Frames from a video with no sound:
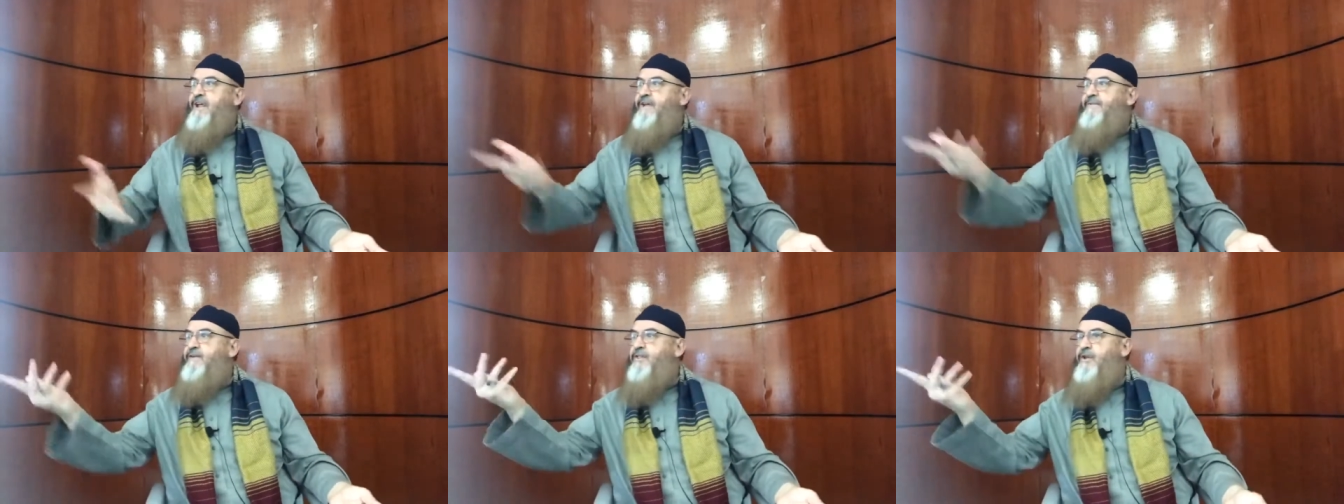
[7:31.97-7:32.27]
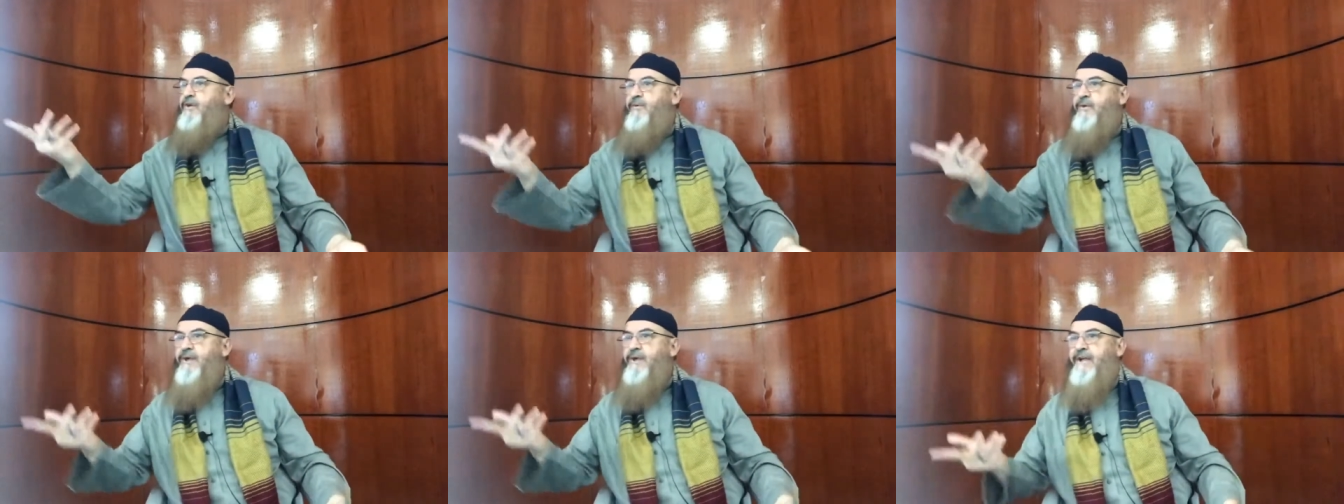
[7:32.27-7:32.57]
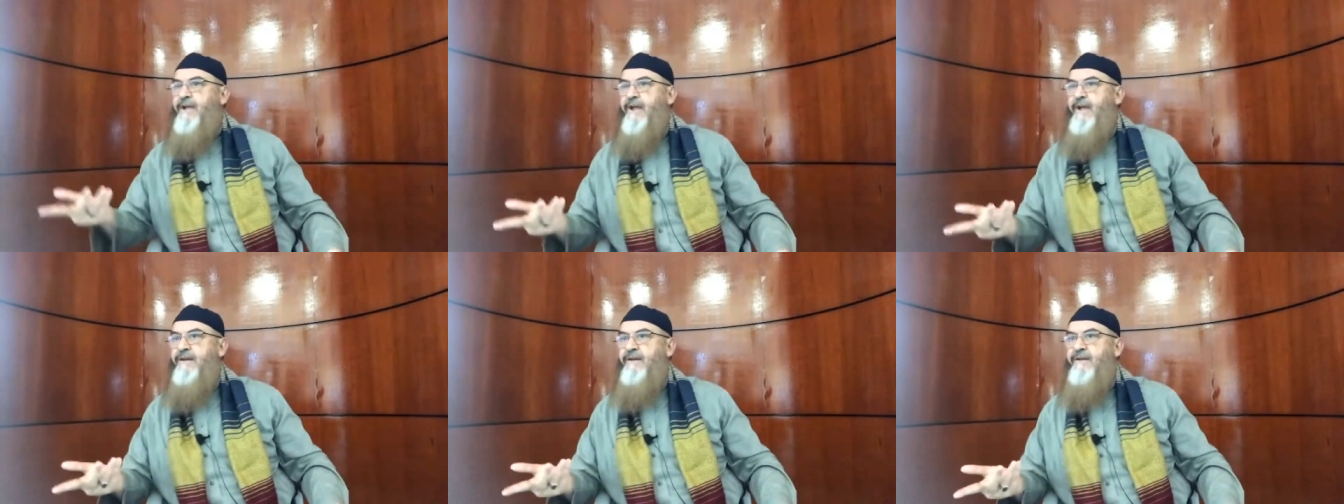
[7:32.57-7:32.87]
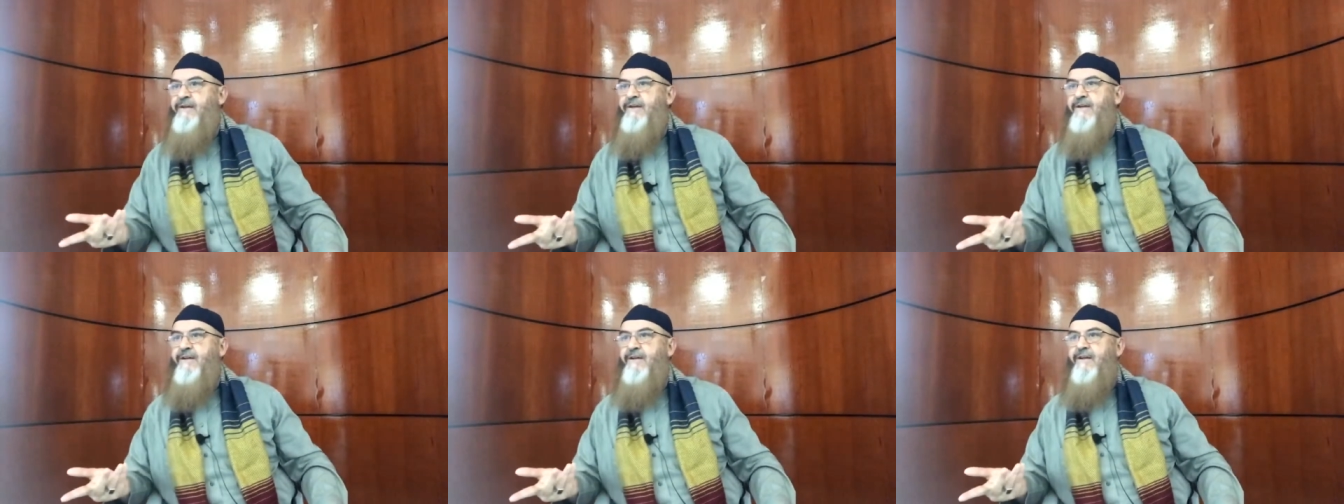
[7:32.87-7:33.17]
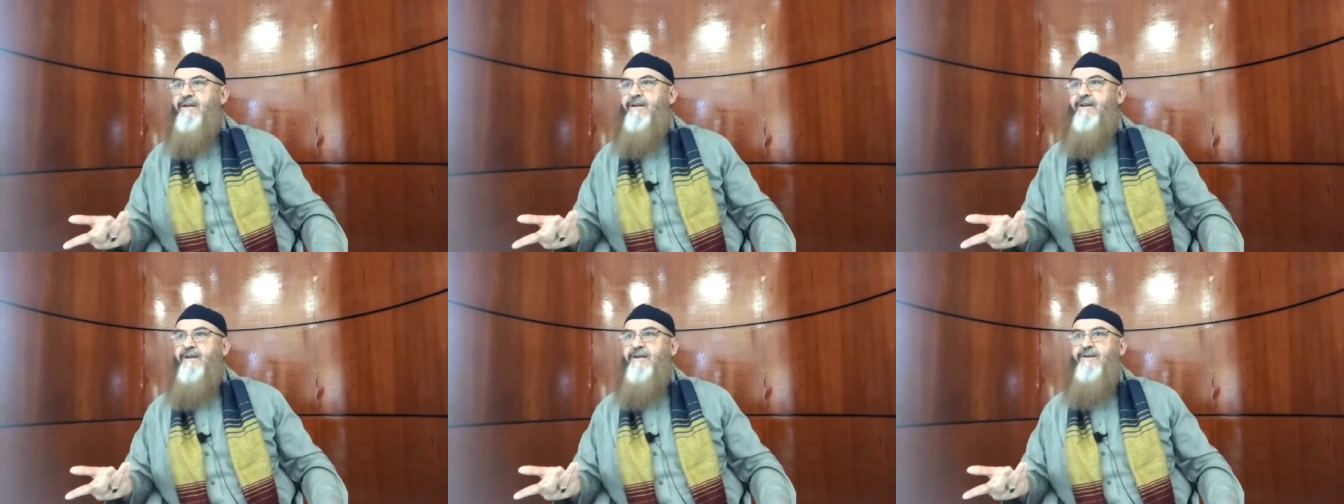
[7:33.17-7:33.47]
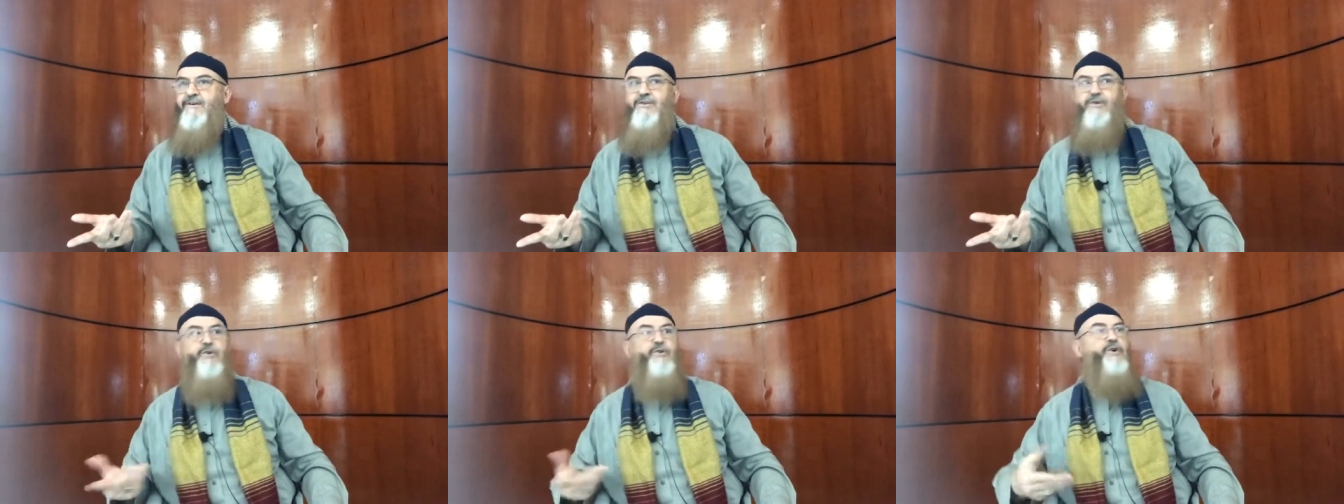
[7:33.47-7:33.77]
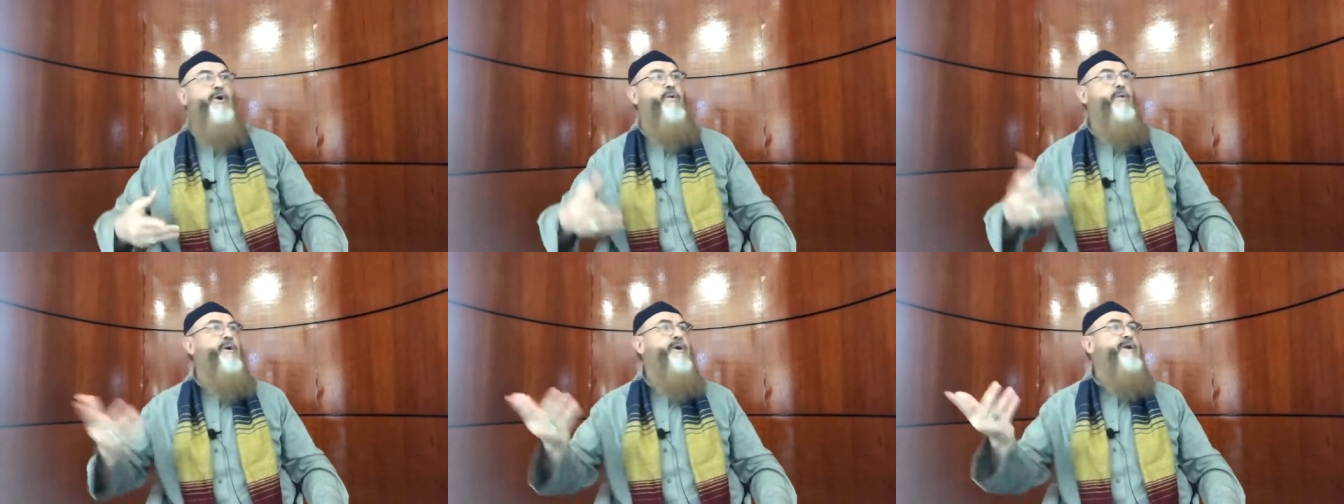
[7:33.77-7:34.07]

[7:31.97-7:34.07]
Even the weekend, you don't